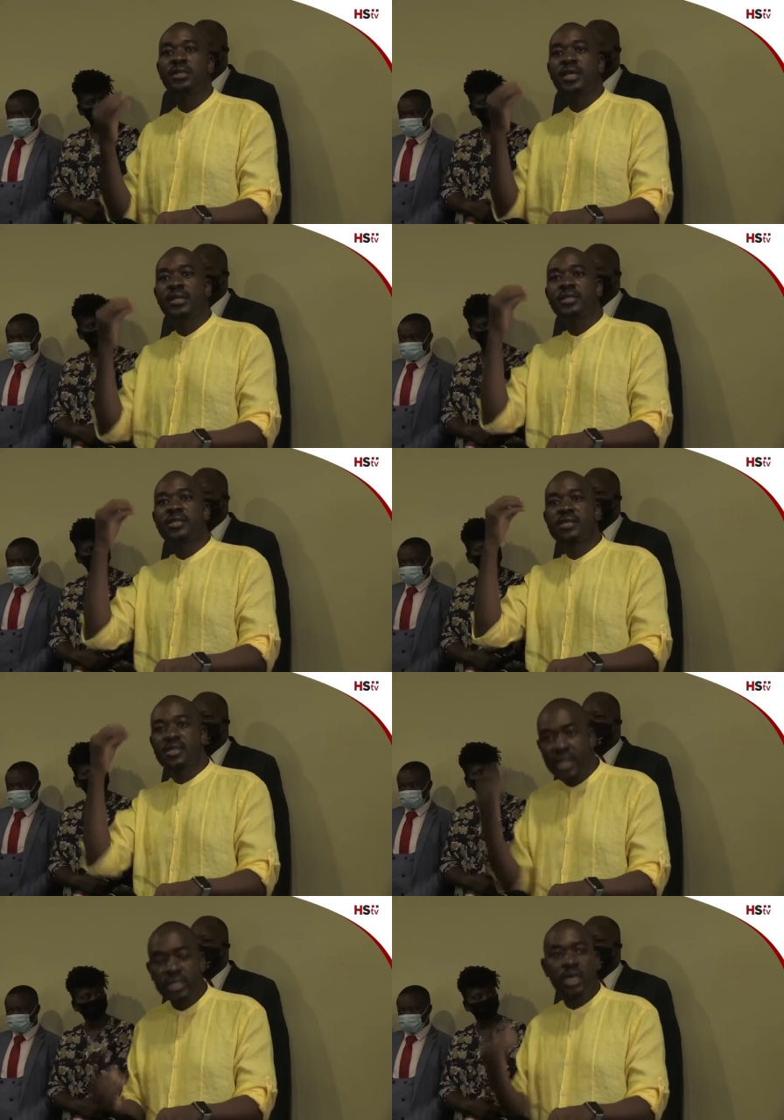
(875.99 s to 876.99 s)
The
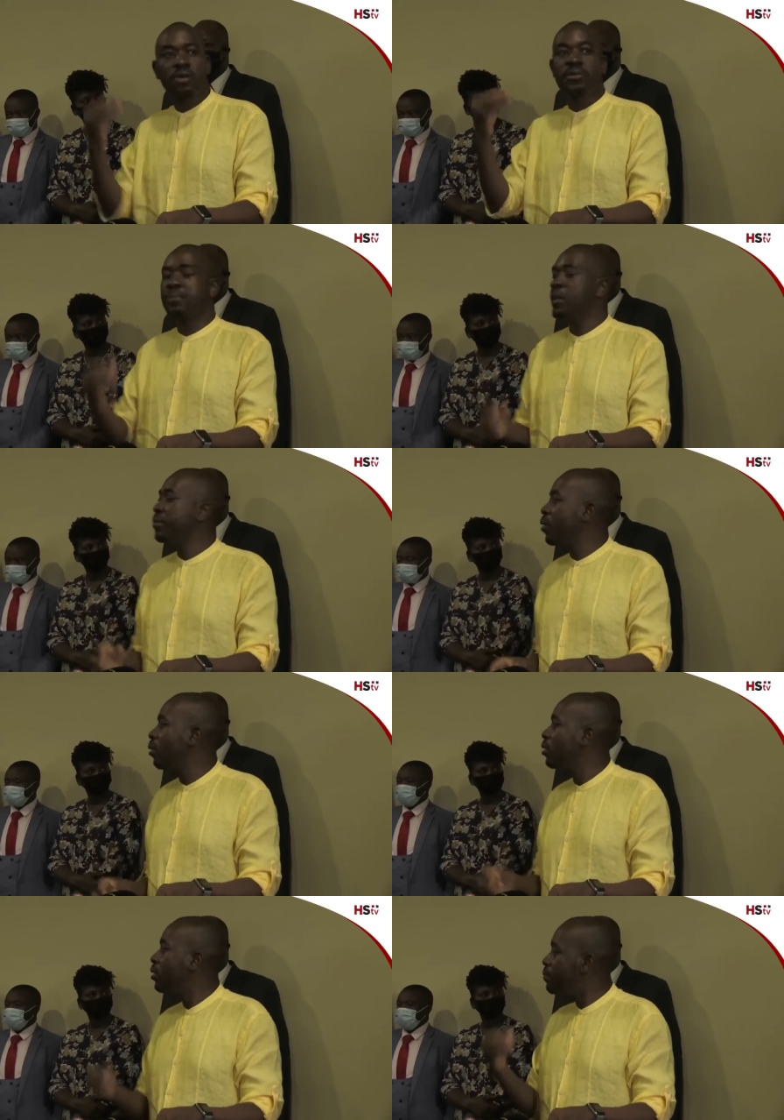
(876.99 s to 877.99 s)
decision of the people